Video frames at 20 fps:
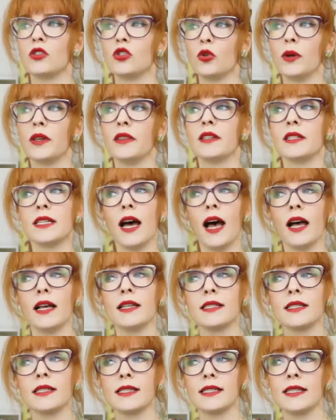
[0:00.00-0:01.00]
doing the
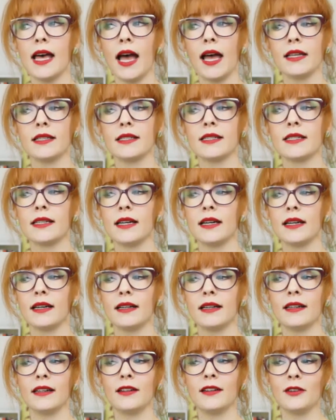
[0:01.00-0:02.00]
tasks that
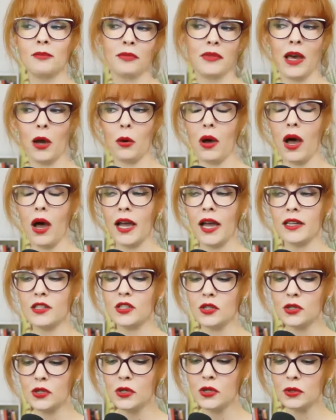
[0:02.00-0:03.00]
they were hired
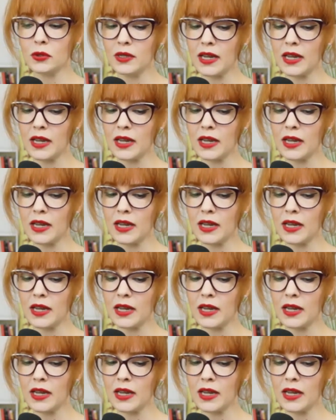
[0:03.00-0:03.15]
to do.